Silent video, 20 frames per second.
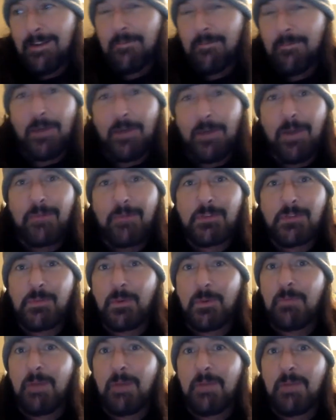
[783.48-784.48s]
if I don't have to
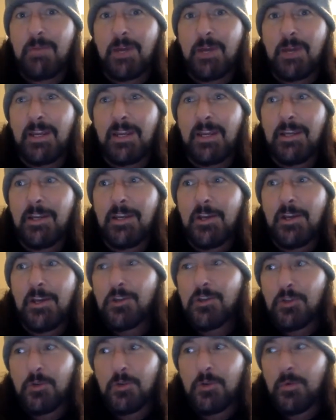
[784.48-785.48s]
spend my money
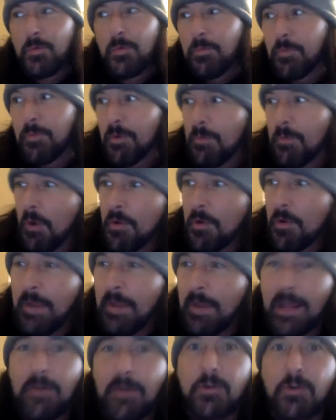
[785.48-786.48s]
to promote a
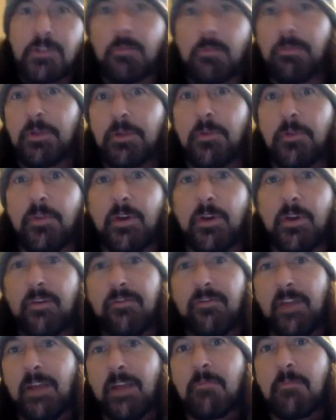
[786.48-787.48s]
band or to build their
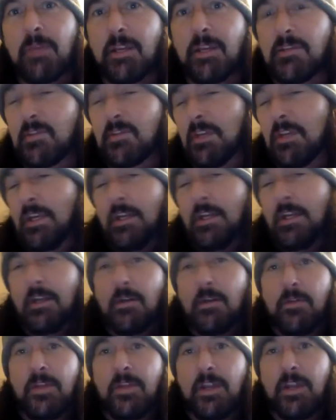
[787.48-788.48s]
fan base,
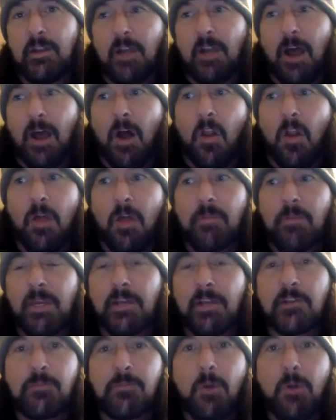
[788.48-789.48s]
then all I'm
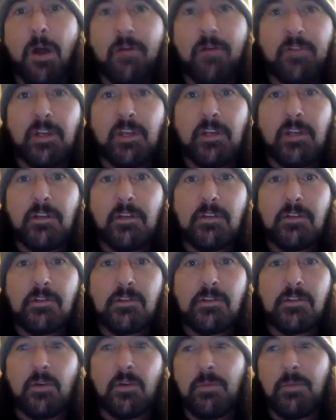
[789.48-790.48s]
getting is profit.
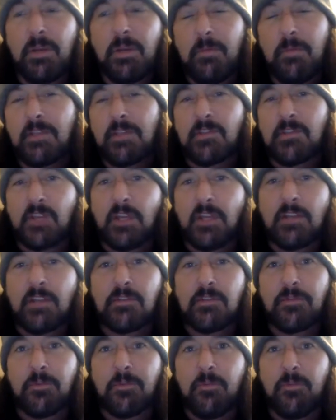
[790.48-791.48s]
So I mean, it makes
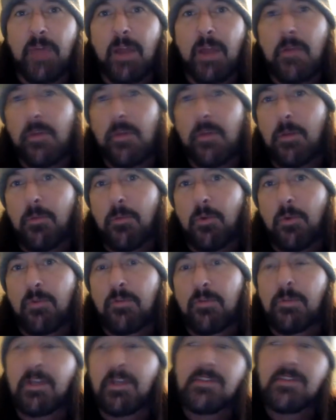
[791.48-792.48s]
sense from their point of
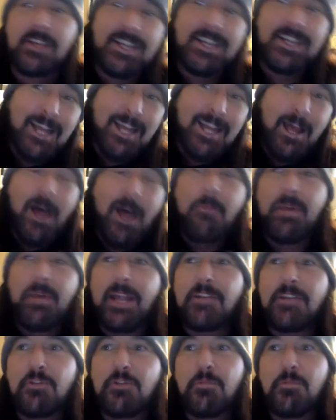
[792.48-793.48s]
view. But
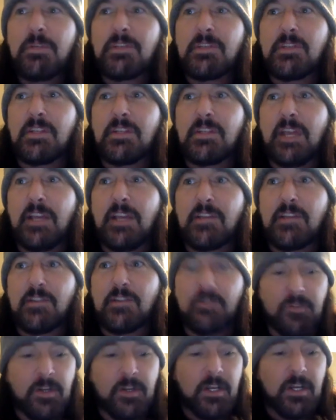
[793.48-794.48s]
I do miss the days of,